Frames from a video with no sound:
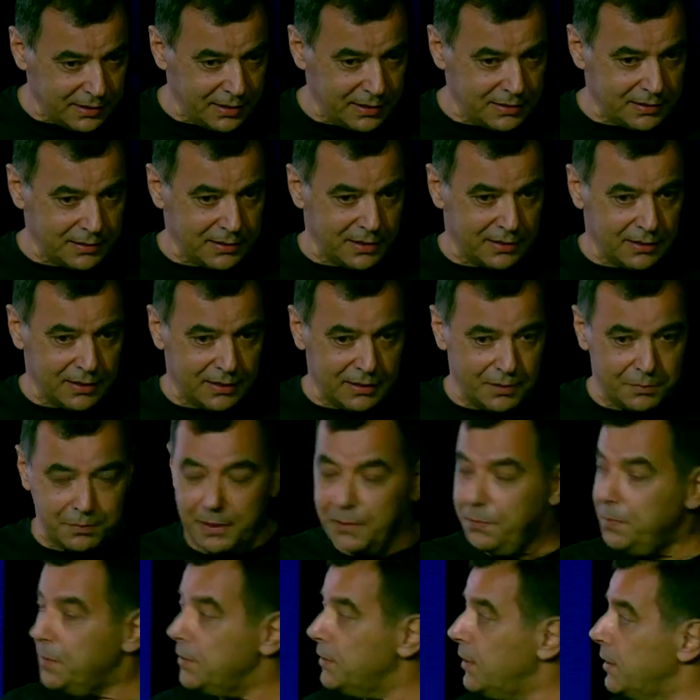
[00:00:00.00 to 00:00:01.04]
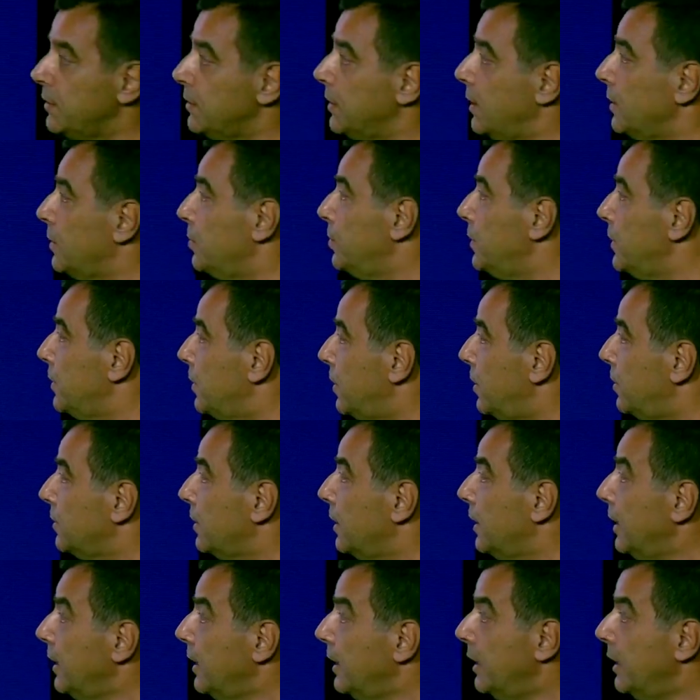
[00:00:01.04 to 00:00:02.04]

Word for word: test and, and the paper that, that we wrote.